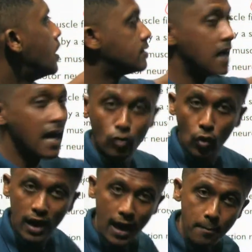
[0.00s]

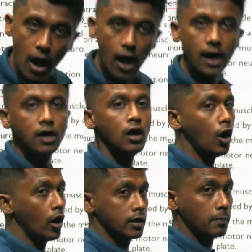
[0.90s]
sarcolemma
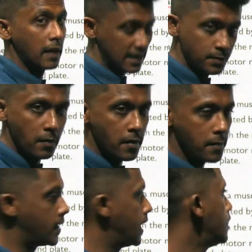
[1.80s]
or the plasma
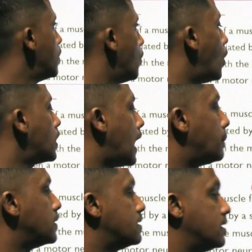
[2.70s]
membrane, what
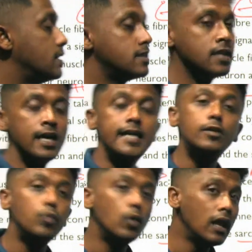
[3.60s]
happens is it
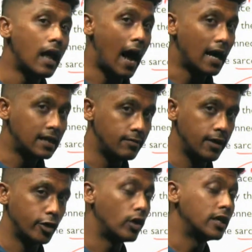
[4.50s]
will activate
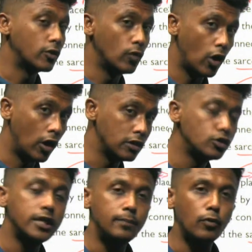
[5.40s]
or it will also
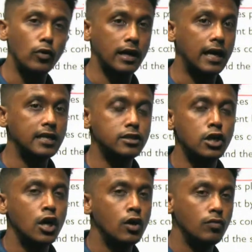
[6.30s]
depolarize
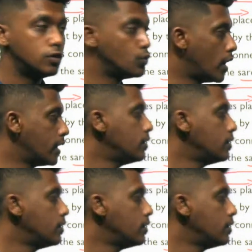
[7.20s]
which one?